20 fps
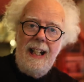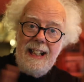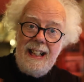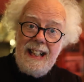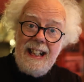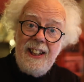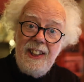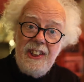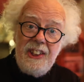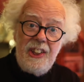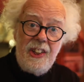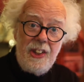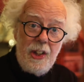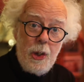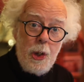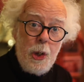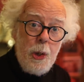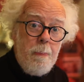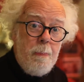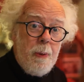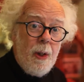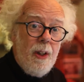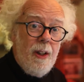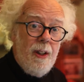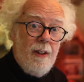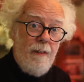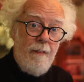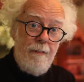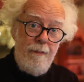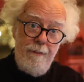And here's an
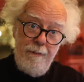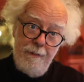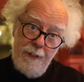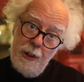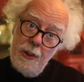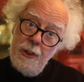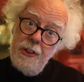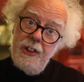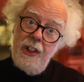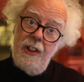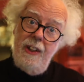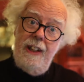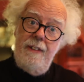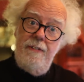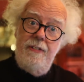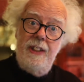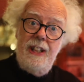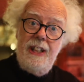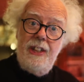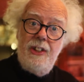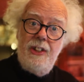Uber food delivery